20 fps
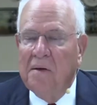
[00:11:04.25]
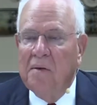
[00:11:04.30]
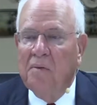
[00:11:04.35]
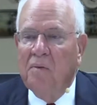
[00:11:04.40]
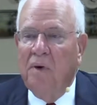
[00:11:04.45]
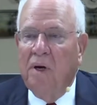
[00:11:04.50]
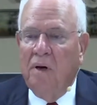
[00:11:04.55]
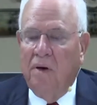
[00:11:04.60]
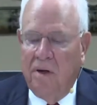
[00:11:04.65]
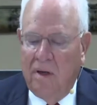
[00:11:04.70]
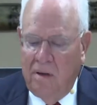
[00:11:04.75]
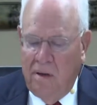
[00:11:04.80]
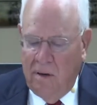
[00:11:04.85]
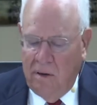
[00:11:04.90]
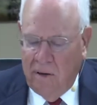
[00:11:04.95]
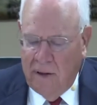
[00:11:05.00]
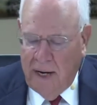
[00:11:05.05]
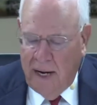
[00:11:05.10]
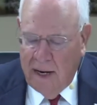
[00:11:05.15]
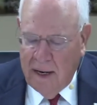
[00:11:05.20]
We're going to
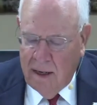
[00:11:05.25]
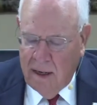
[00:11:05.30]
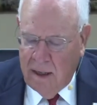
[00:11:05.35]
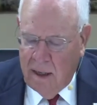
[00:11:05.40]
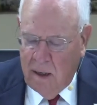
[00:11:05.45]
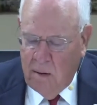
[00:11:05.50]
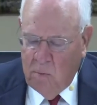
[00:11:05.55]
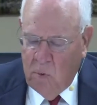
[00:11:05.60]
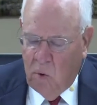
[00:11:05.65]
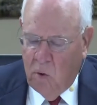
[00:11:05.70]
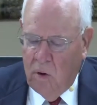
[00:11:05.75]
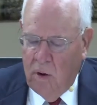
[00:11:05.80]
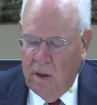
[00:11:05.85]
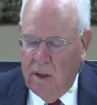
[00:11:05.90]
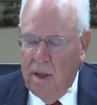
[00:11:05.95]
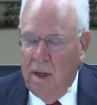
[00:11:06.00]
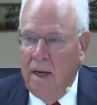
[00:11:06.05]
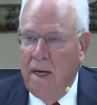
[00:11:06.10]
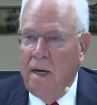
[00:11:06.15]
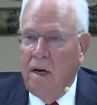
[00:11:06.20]
look at it a little more a
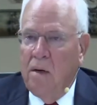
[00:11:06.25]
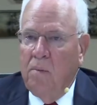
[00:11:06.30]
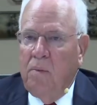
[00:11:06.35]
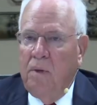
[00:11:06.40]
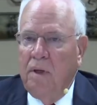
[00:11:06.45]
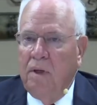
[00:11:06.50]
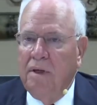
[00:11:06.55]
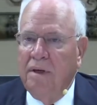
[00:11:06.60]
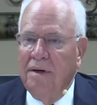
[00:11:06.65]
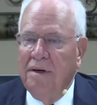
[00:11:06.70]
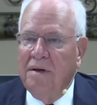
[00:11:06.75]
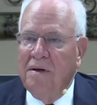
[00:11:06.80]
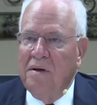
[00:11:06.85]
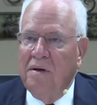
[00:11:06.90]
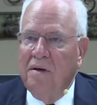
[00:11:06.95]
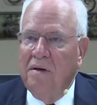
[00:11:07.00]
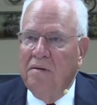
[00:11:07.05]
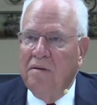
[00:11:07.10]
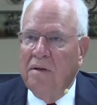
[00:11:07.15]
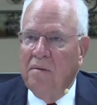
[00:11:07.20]
little later, but
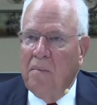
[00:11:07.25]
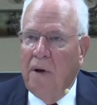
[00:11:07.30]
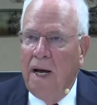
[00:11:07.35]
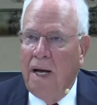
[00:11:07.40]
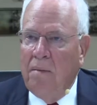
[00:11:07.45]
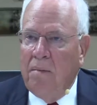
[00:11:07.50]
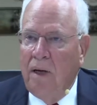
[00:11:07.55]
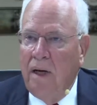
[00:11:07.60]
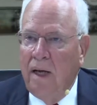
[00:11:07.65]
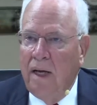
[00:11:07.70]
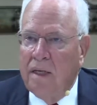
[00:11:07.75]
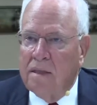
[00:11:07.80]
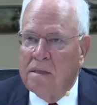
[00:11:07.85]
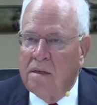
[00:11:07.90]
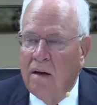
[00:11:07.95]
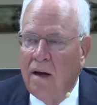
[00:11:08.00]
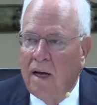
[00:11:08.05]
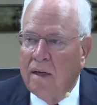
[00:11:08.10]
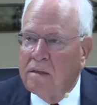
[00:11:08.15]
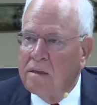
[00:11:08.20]
the Bible has
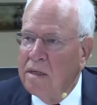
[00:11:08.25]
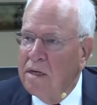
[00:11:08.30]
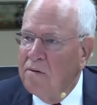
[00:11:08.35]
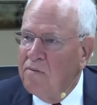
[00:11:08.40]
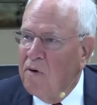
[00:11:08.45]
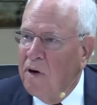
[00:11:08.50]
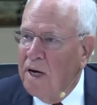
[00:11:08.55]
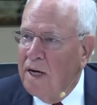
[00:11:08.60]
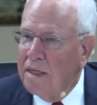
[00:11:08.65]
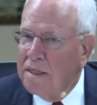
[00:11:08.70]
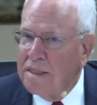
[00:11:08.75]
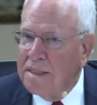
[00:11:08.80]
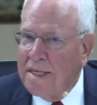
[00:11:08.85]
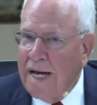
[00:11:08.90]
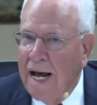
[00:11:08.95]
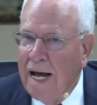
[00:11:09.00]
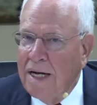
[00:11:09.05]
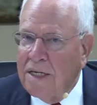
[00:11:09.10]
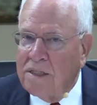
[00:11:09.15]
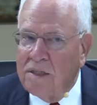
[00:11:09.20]
lots of different
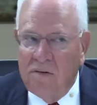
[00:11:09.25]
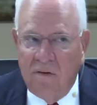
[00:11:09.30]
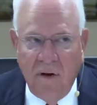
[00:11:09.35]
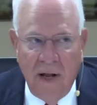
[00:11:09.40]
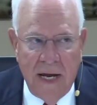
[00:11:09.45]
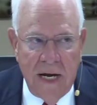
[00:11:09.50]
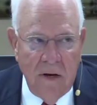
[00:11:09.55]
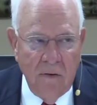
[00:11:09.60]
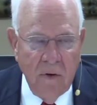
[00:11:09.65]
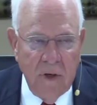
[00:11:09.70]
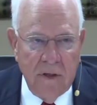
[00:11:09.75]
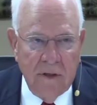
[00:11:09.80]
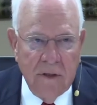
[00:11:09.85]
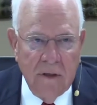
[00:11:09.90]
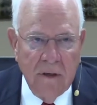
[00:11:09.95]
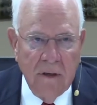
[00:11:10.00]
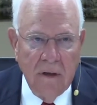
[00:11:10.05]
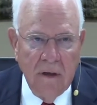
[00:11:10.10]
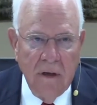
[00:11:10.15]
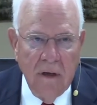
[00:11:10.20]
styles of language.
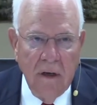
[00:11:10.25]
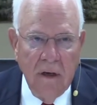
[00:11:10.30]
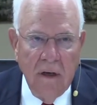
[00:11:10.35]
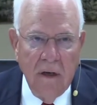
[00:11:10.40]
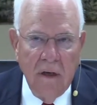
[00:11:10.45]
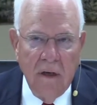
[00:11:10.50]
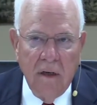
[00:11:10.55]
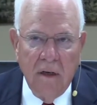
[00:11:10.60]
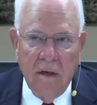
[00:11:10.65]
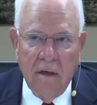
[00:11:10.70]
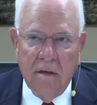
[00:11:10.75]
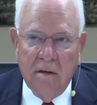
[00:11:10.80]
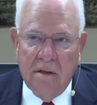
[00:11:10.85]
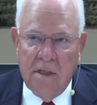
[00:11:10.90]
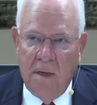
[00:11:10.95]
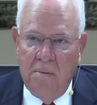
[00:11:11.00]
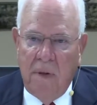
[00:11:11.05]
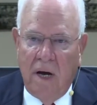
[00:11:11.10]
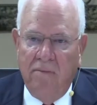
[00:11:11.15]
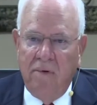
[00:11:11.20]

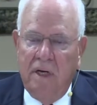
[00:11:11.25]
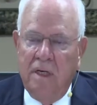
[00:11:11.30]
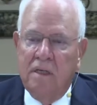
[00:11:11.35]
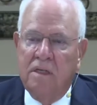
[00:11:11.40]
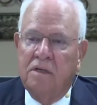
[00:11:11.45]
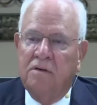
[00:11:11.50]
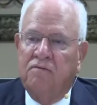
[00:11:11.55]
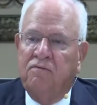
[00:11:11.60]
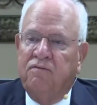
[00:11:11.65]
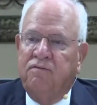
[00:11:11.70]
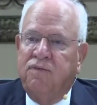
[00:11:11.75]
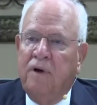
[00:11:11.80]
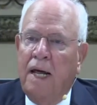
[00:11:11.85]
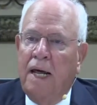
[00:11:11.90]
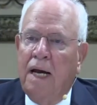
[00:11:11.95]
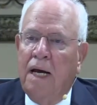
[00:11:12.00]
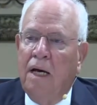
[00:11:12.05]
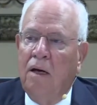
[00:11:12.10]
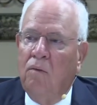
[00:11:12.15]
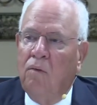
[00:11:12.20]
Some of it is
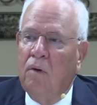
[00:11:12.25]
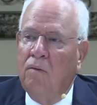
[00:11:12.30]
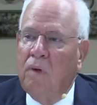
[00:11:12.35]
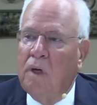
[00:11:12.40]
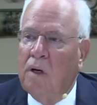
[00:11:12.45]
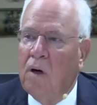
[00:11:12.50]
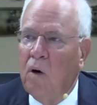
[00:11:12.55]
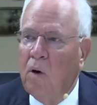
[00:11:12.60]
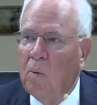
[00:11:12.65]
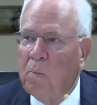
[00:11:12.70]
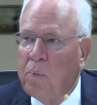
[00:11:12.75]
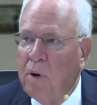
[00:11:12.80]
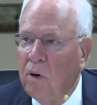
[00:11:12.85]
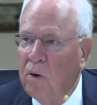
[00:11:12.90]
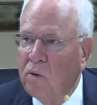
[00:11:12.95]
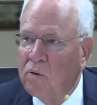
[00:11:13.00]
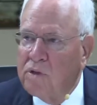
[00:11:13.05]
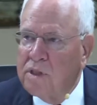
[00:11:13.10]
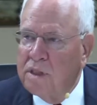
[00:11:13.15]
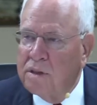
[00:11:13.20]
flat out what we call
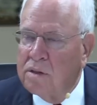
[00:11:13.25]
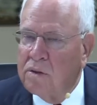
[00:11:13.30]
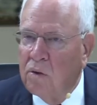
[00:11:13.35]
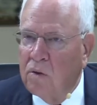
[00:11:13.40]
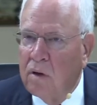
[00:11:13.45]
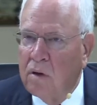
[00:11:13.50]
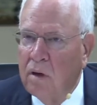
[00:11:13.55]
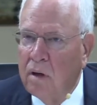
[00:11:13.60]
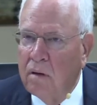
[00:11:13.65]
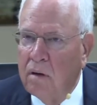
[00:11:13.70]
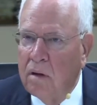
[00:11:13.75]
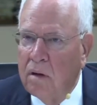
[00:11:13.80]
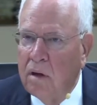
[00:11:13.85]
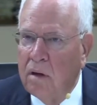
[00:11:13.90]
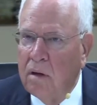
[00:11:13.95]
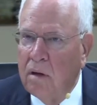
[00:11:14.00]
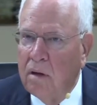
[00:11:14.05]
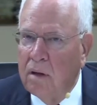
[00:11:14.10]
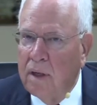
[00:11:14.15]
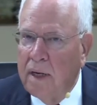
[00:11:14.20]
prose, historical
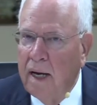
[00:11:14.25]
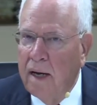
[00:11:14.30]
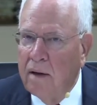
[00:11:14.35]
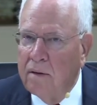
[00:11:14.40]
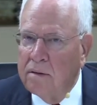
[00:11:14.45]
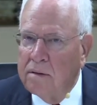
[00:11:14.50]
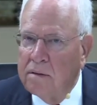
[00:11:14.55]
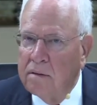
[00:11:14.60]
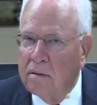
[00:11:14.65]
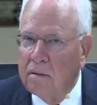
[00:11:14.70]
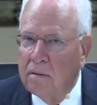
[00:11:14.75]
uh, accounts.